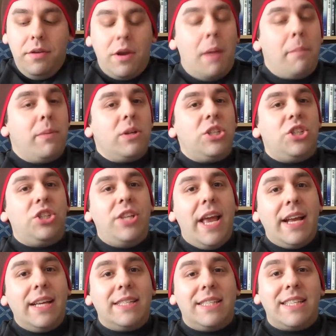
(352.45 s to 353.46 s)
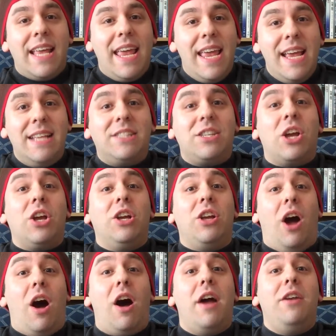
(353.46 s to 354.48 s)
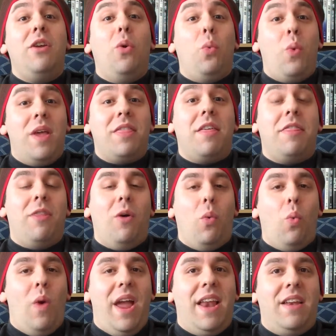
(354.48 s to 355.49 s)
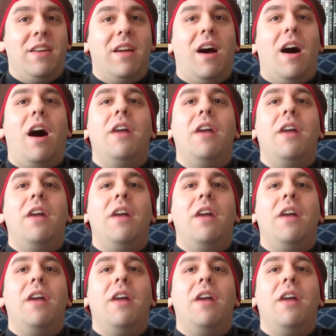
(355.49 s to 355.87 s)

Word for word: Number 6 is Gone with the Wind.